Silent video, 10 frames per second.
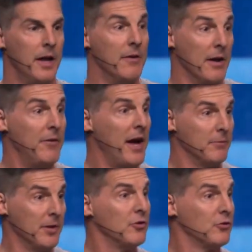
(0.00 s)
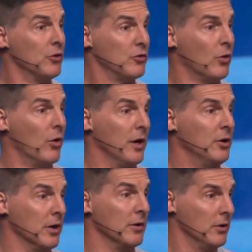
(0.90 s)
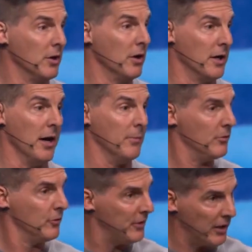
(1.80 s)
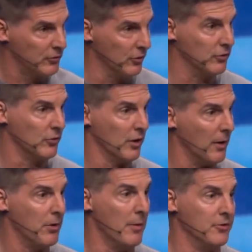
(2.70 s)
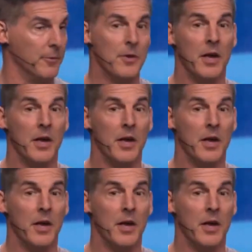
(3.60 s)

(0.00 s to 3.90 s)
In, in fact, this is a true story. You can, you can look it up. Dead true story, I promise you.